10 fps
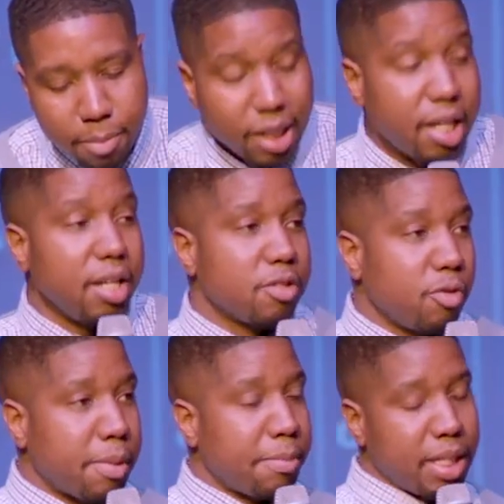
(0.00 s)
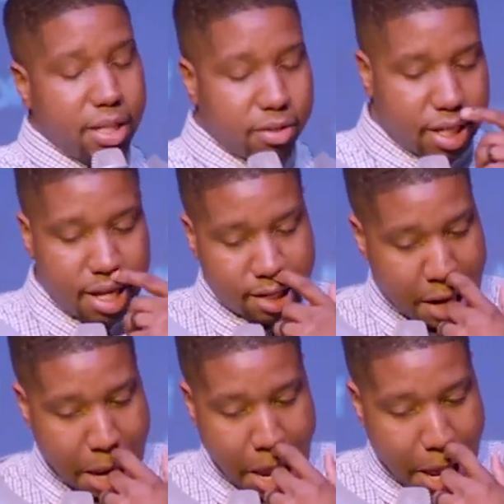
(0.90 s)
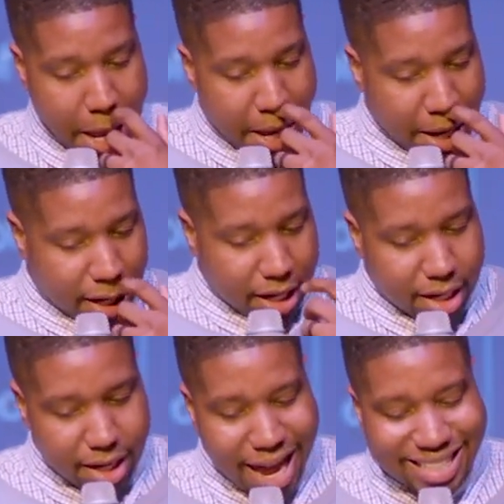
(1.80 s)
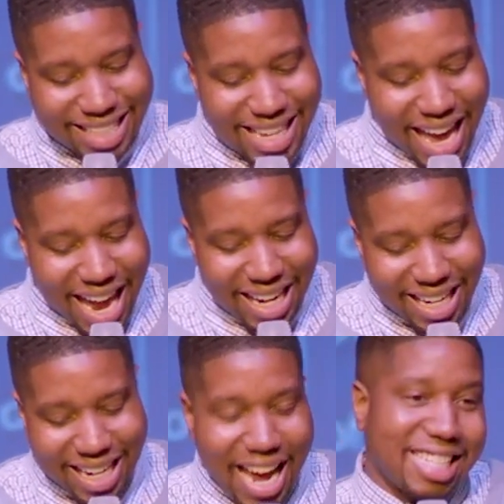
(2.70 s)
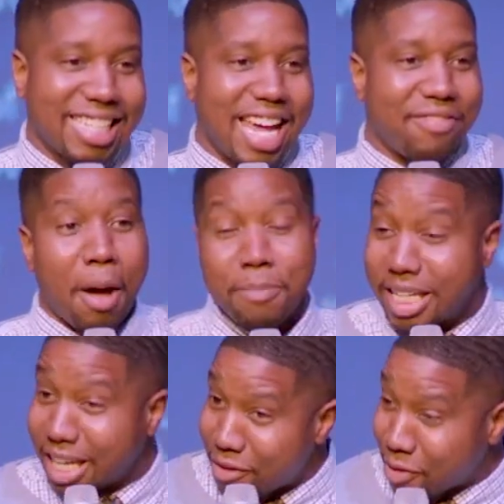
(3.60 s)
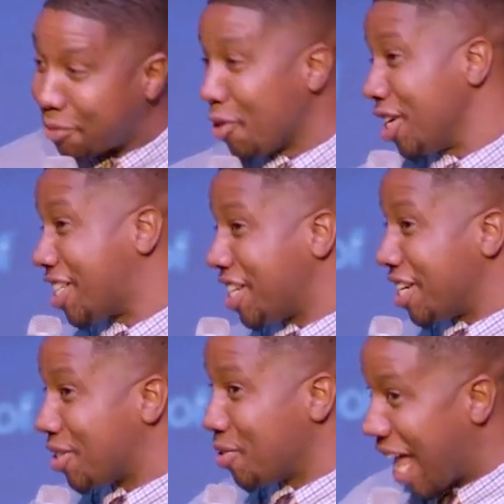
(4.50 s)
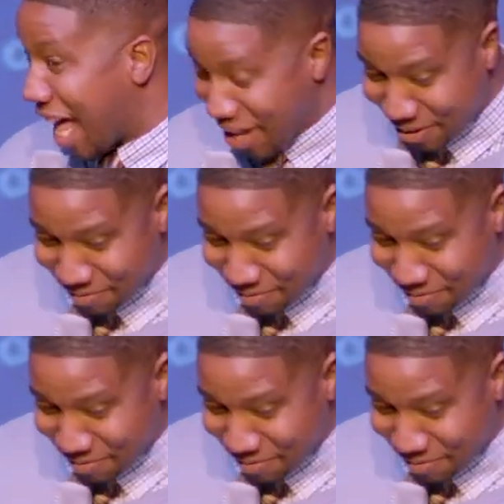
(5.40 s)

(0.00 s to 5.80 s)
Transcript: Millennials, where my millennials at? 1980 to 1995. Be careful before you cheer too loud.